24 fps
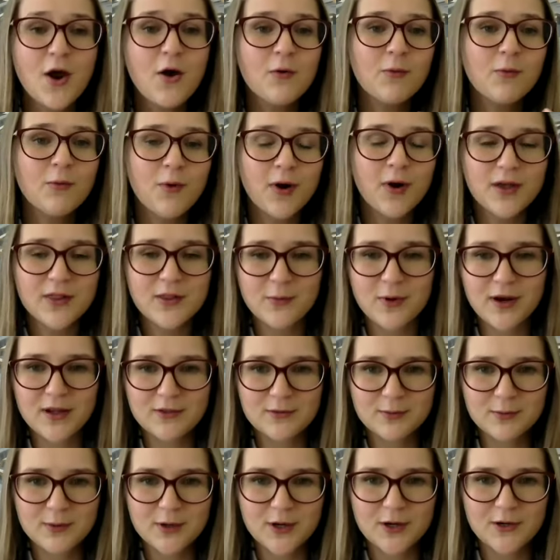right the way
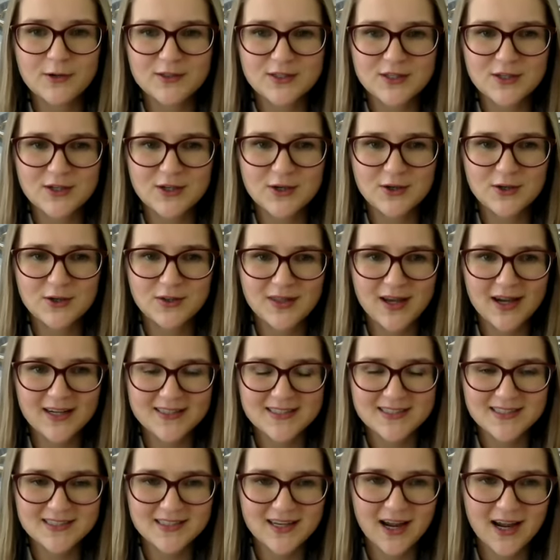through to that
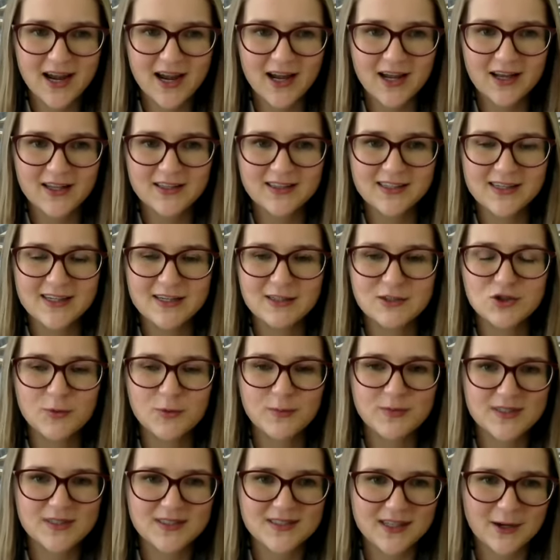the
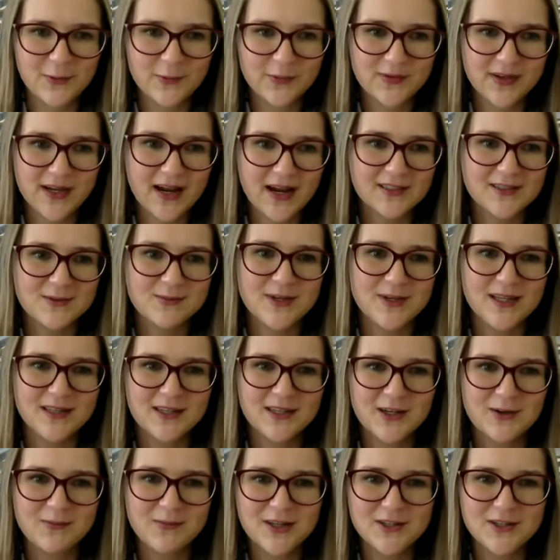Jobs and Skills Academy that you